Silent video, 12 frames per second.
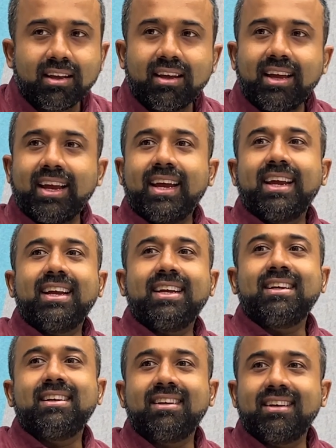
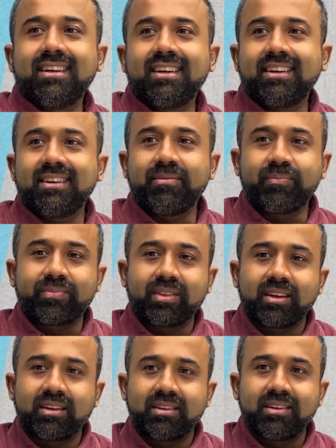and
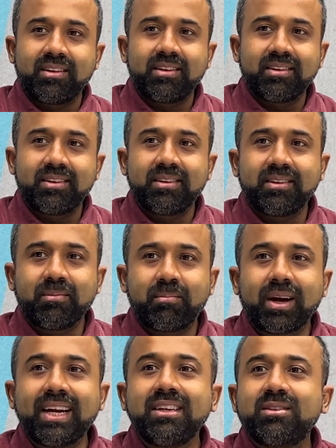
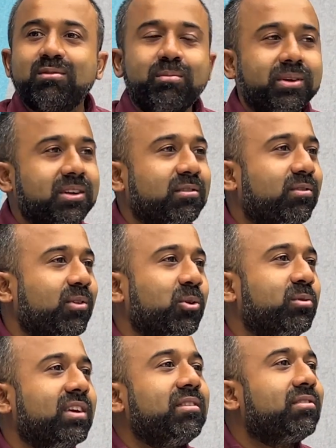pints of beer flow
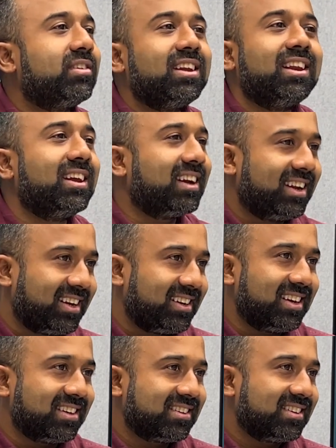very freely at
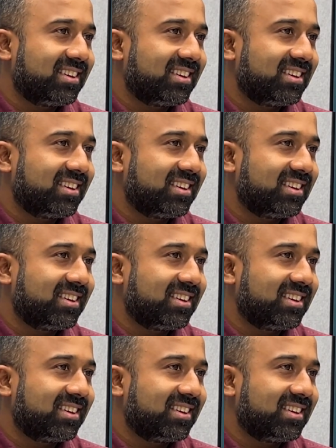ATS,